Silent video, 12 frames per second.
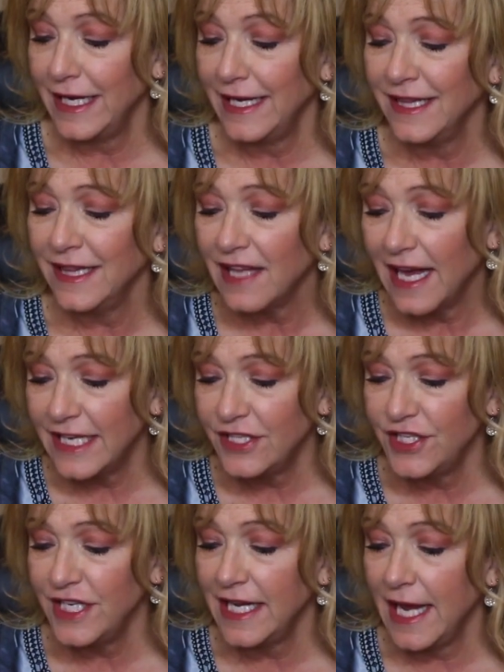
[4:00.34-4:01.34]
in
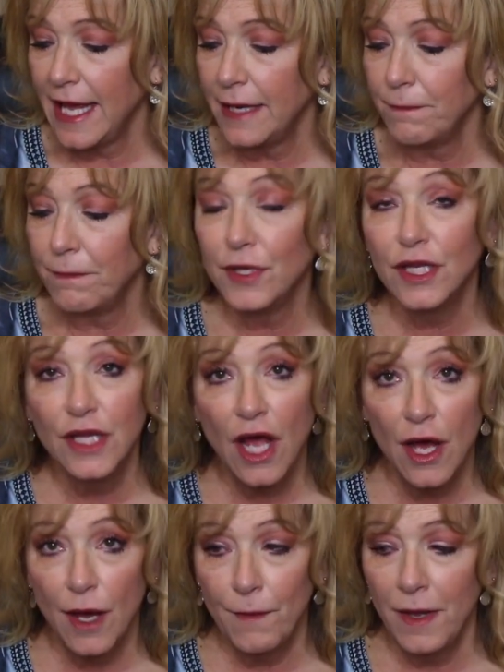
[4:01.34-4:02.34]
Lychee and
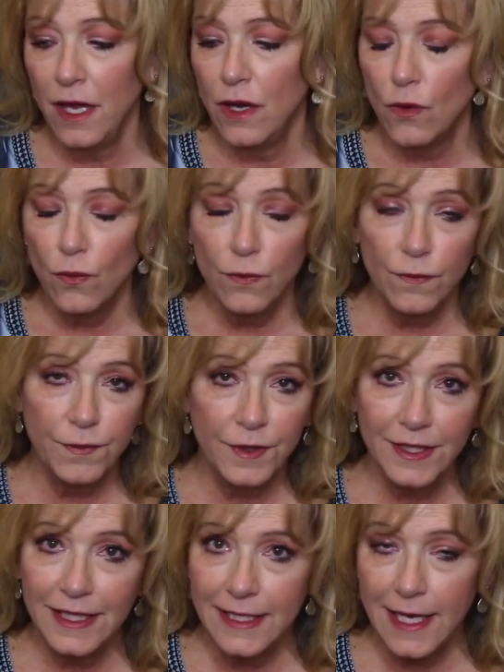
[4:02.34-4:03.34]
Plum.
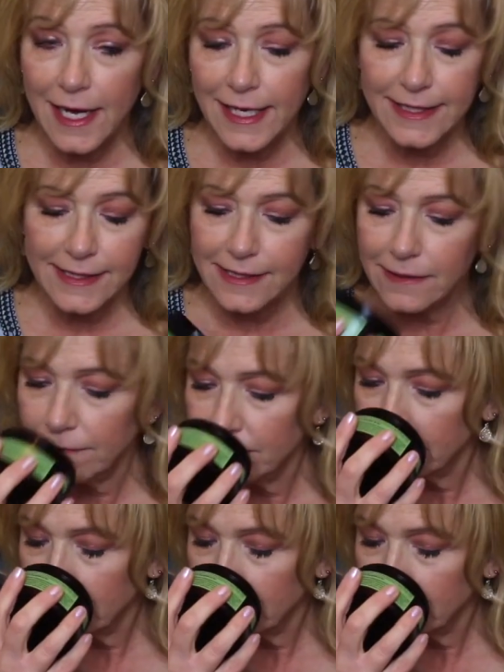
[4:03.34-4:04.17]
Really nice.